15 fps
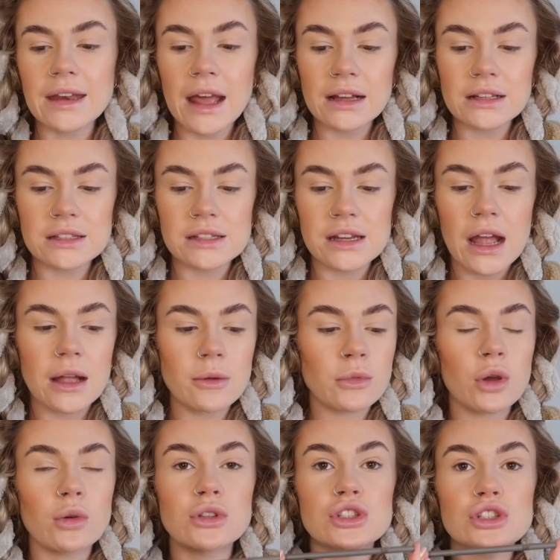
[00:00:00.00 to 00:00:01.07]
next I'm
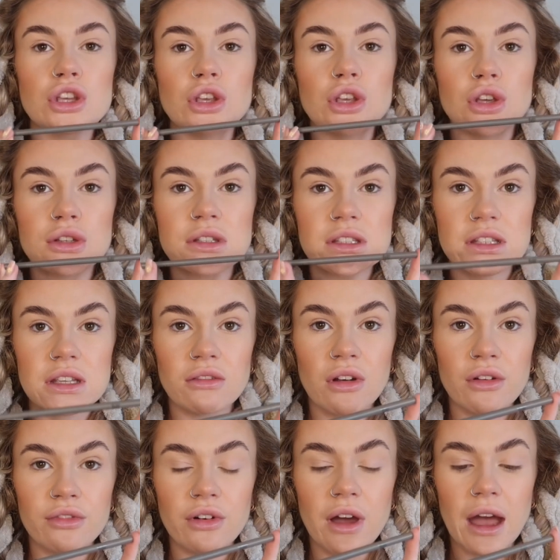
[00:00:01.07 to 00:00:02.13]
going to use the
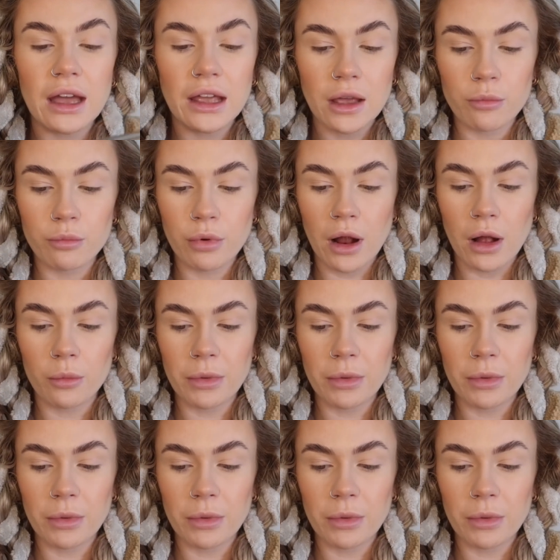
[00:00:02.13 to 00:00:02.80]
Refi brow